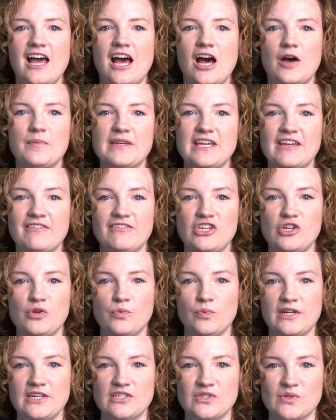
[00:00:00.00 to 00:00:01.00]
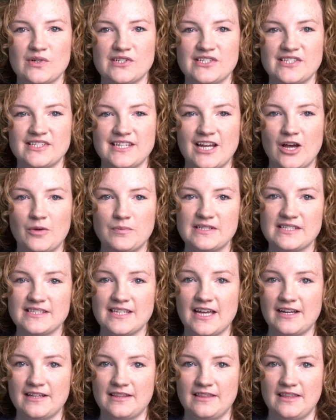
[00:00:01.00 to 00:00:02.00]
I'll be giving you resources to help
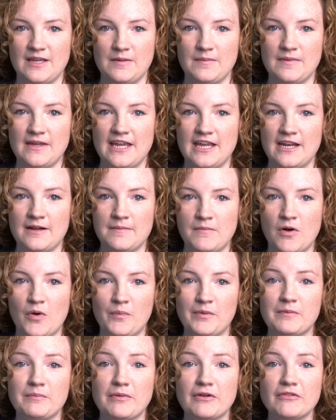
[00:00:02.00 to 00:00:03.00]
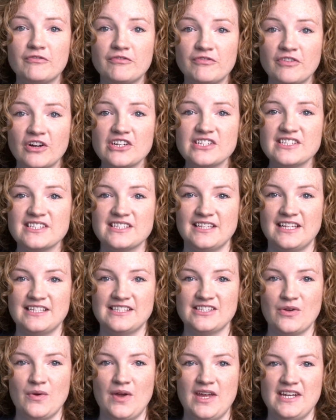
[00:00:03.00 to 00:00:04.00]
decide a theme in a moment, but first,
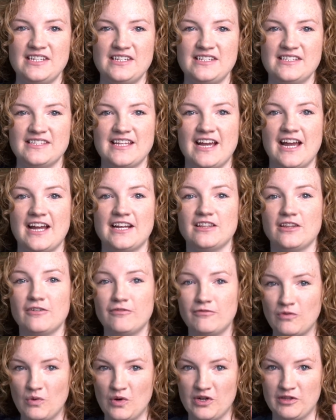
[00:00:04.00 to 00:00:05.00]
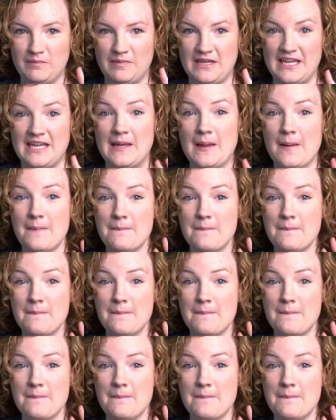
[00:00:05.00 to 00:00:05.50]
let's go ahead and decide the fourth P,